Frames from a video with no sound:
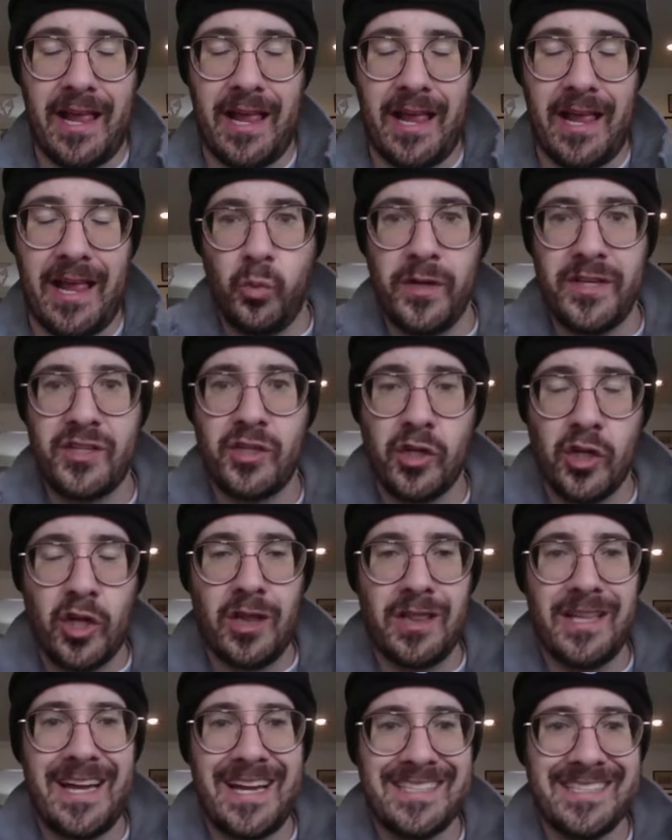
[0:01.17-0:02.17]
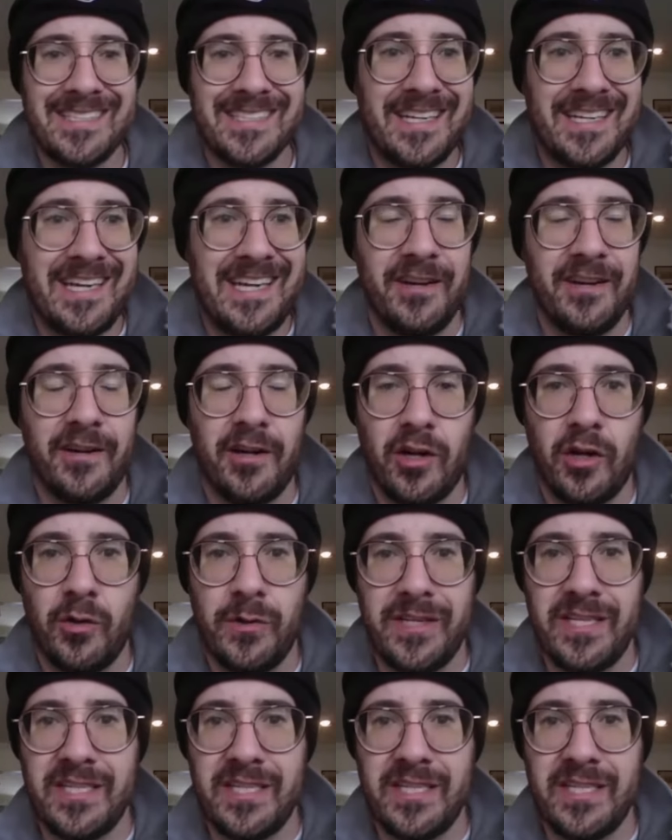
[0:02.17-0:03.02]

The Winter Classic hero